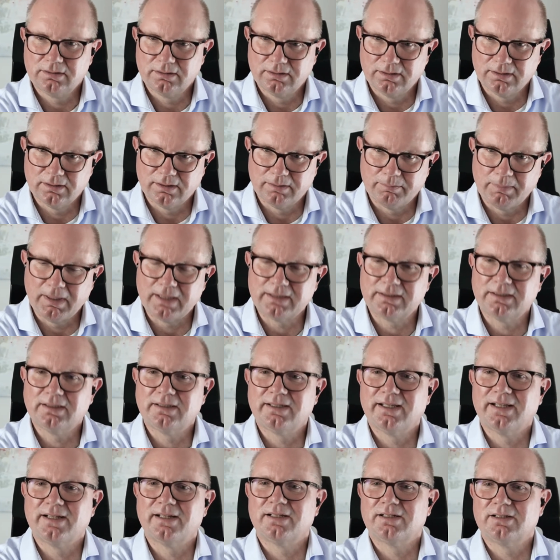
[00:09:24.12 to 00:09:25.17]
in a
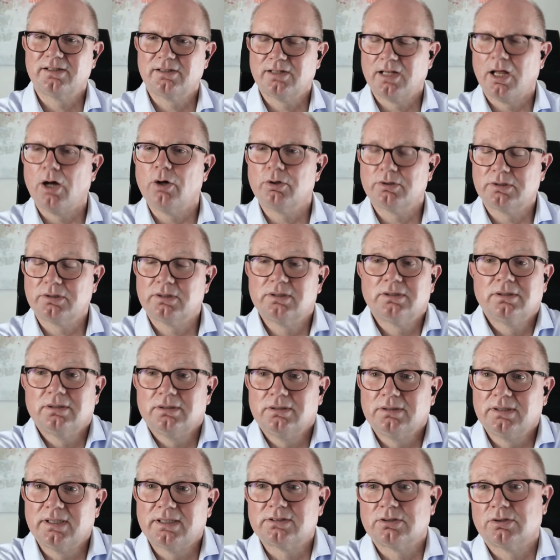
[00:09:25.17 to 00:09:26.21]
multi-tenant cloud,
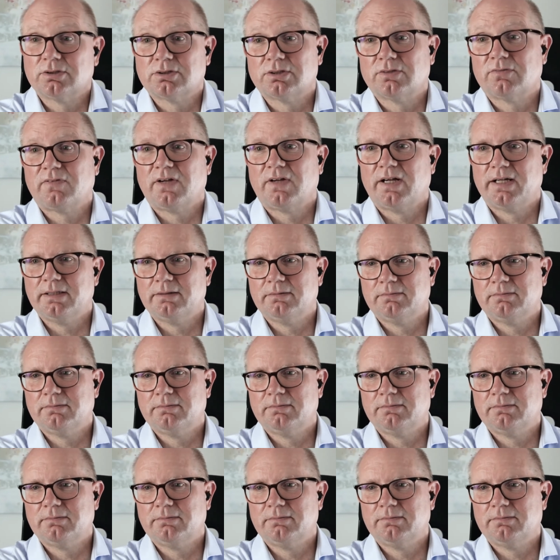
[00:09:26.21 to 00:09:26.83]
that's also fine.